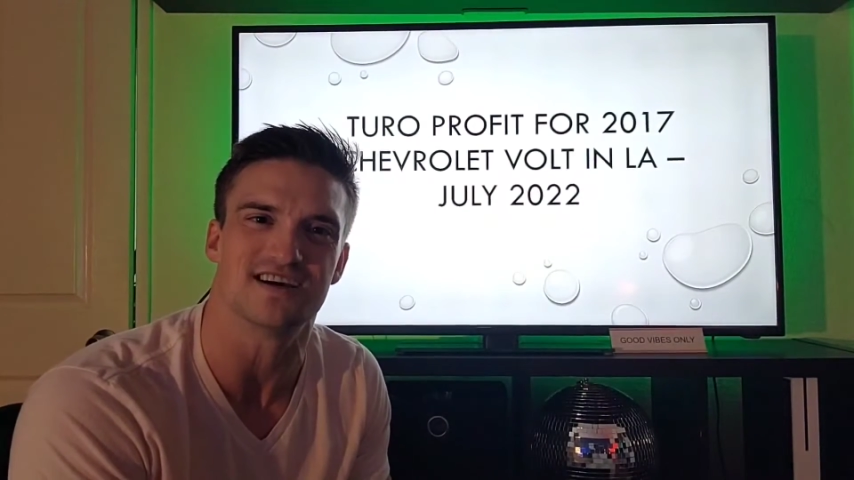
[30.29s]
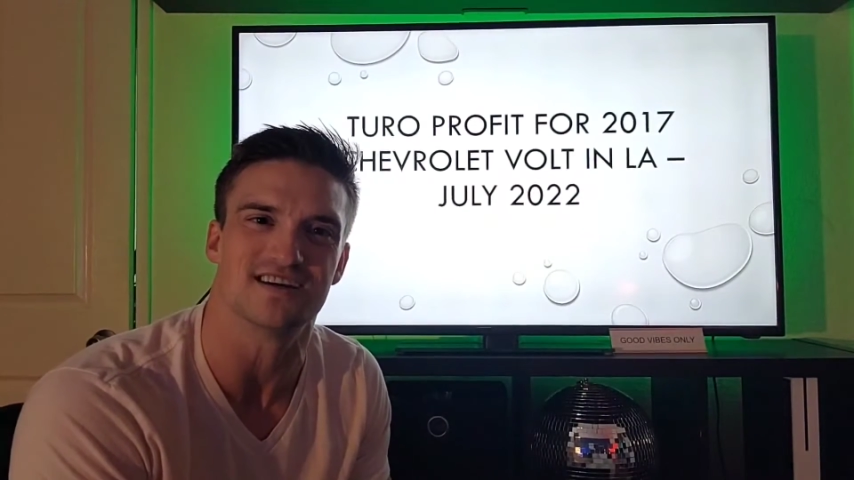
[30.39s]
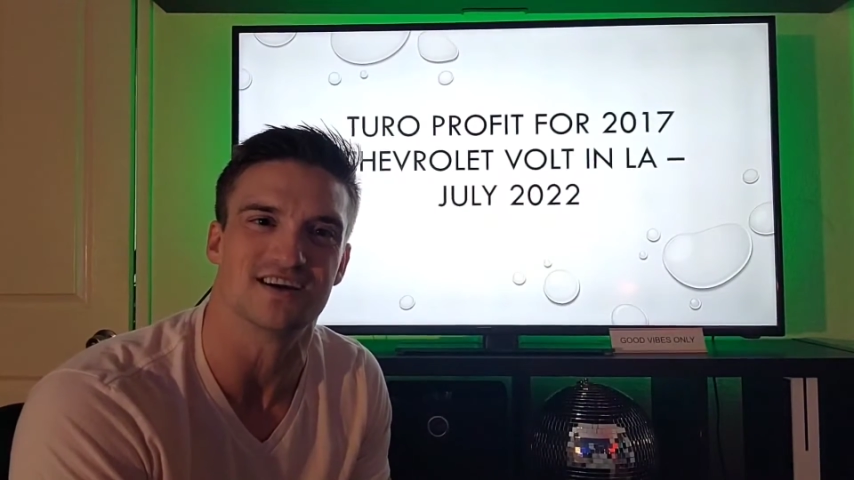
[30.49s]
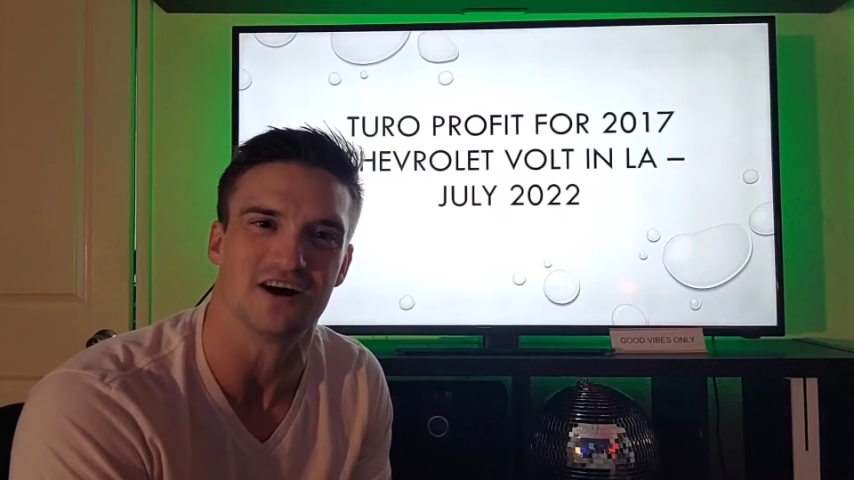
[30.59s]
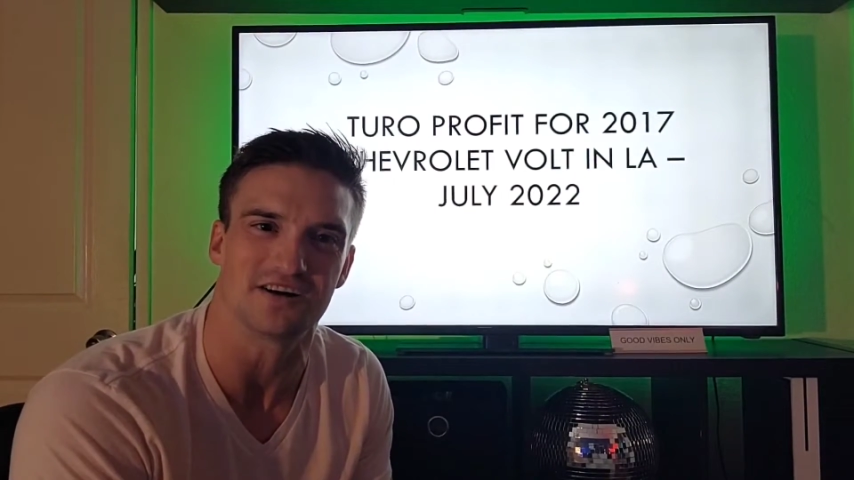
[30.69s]

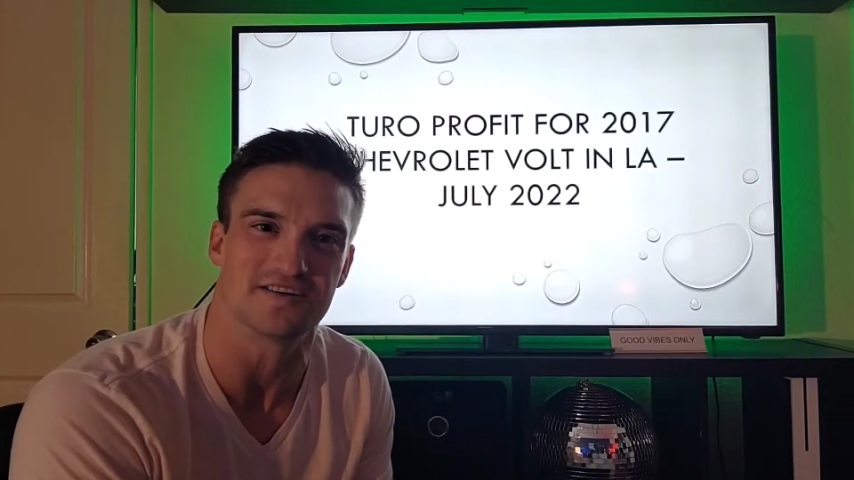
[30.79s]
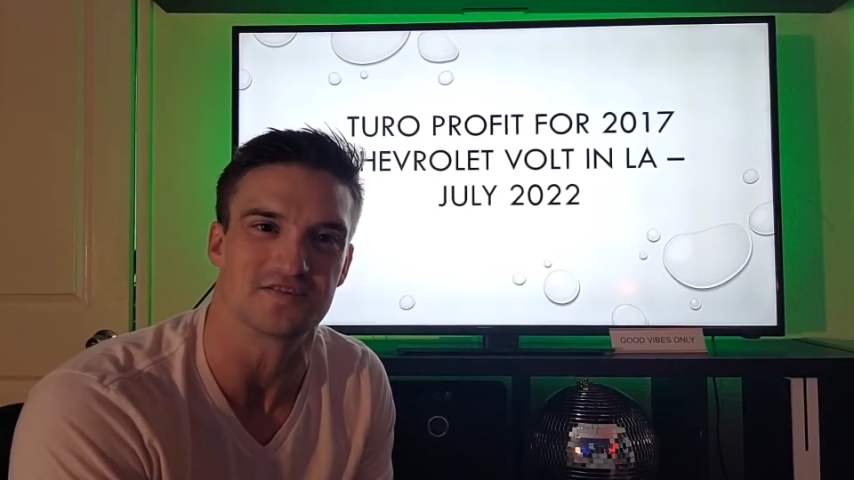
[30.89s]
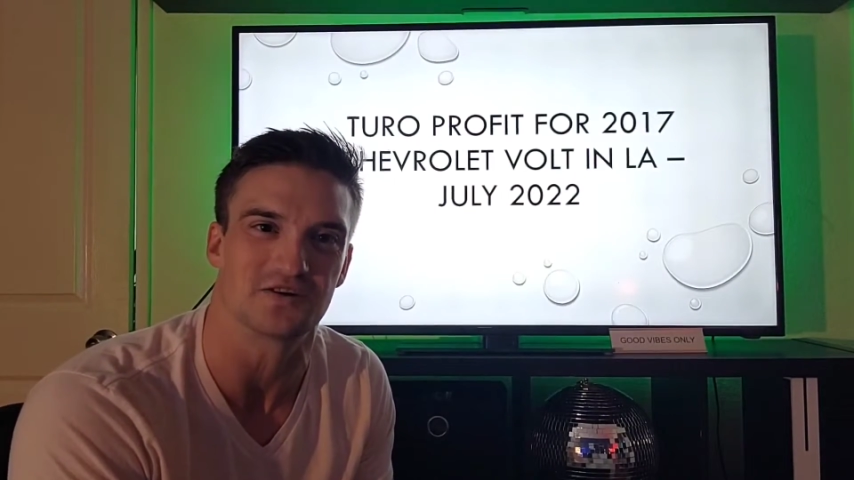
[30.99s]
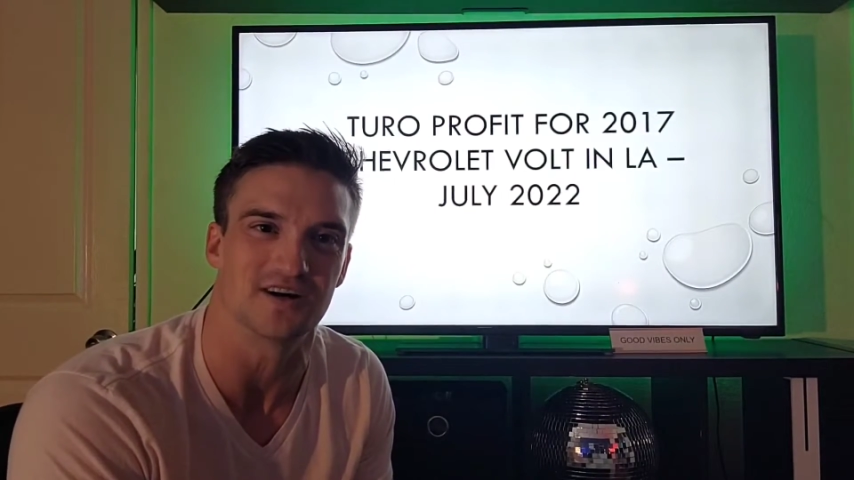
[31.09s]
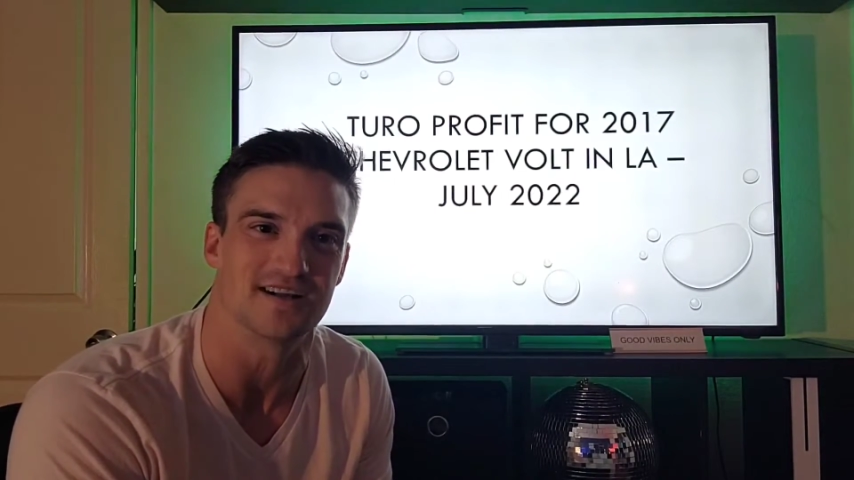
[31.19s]

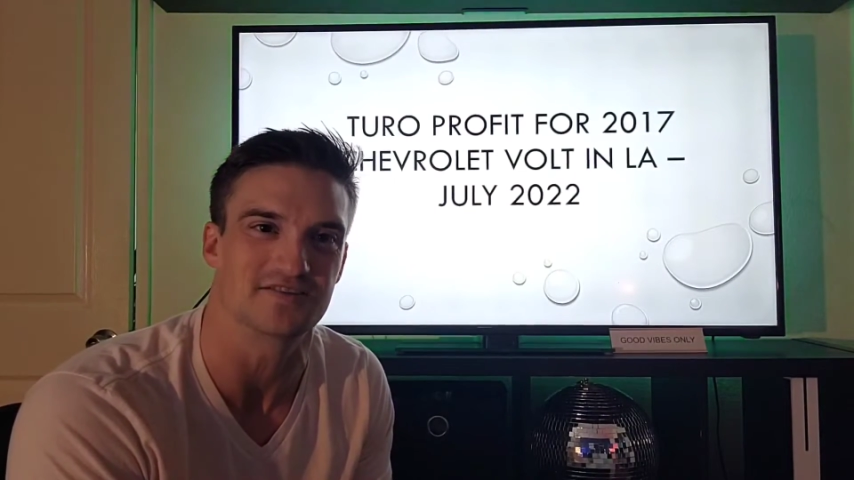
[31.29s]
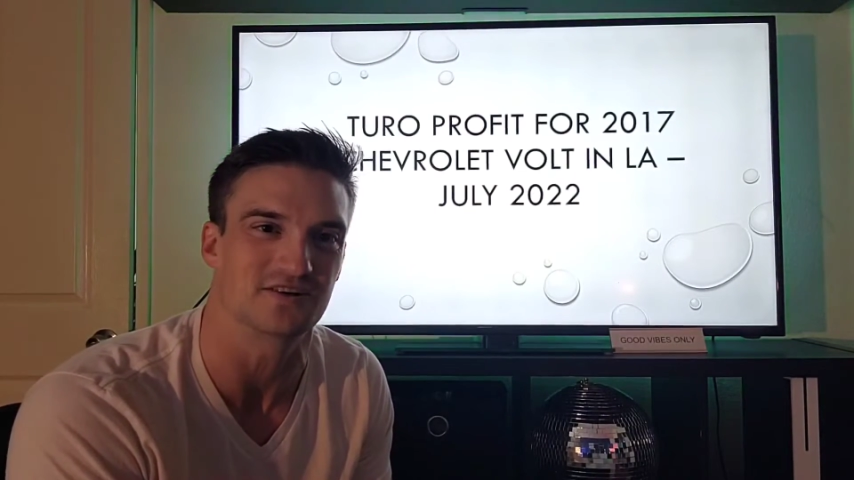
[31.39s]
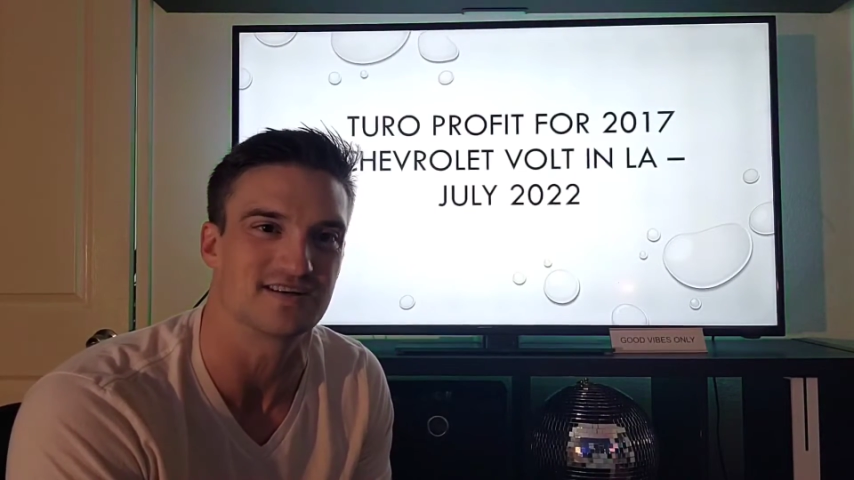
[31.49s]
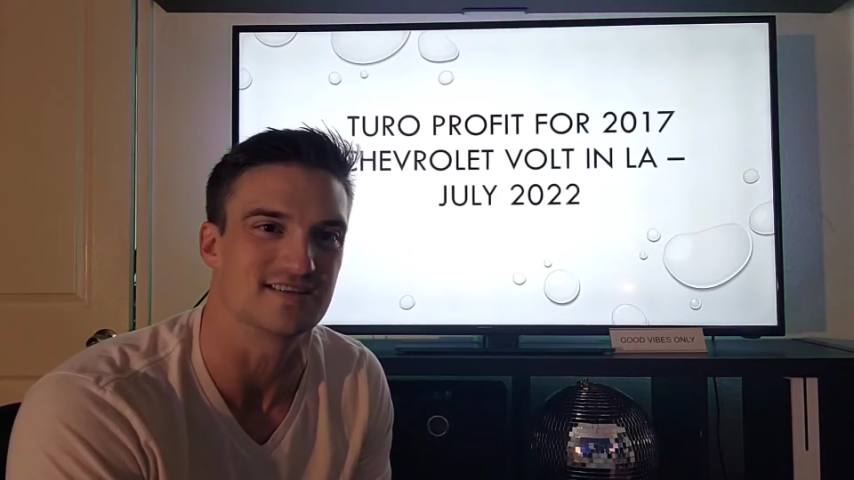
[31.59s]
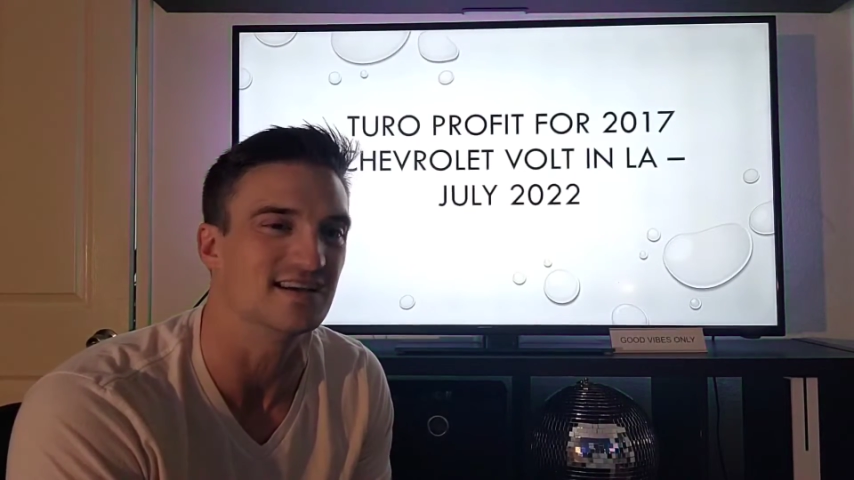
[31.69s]
August already.
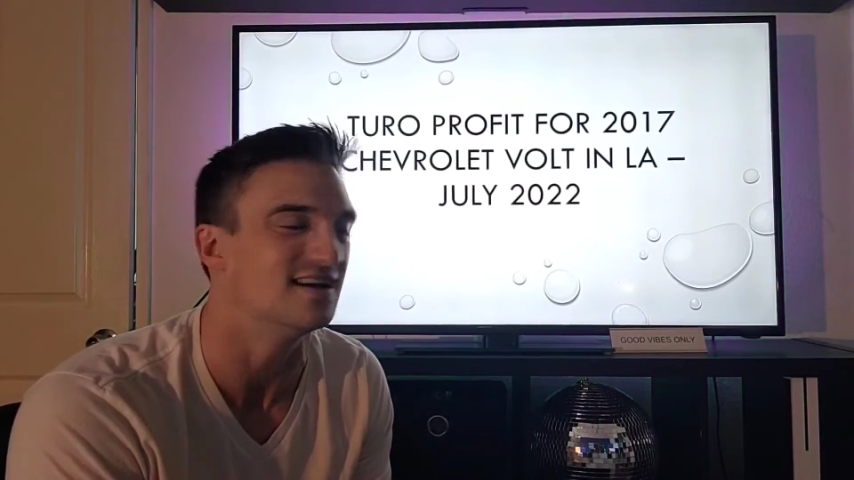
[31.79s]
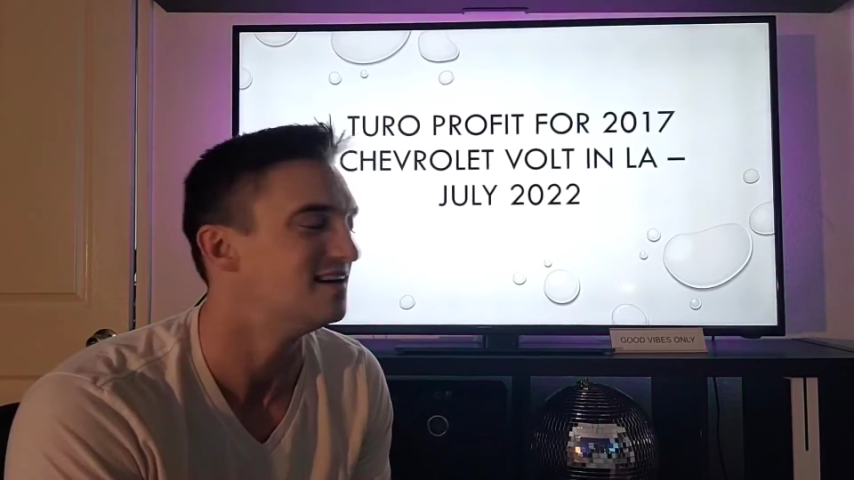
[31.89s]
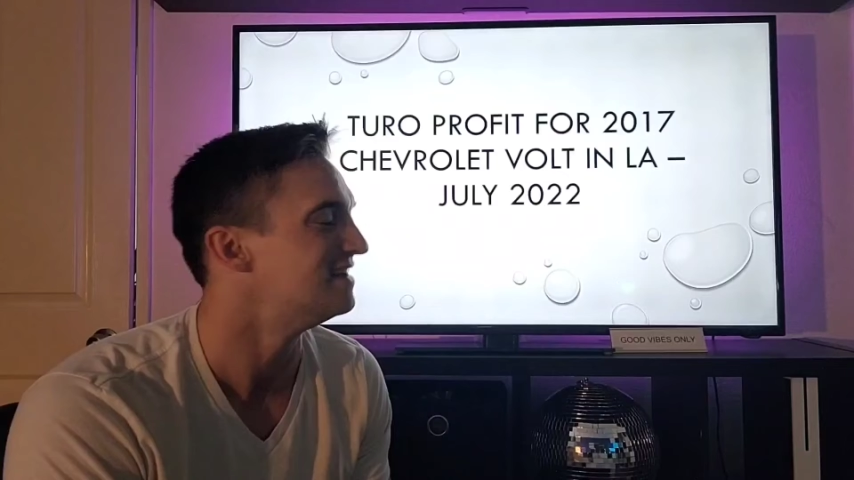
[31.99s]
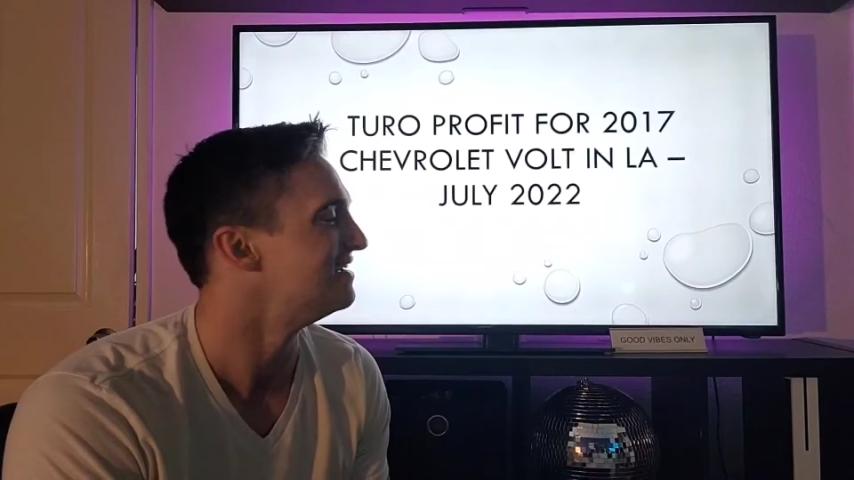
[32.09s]
It's crazy.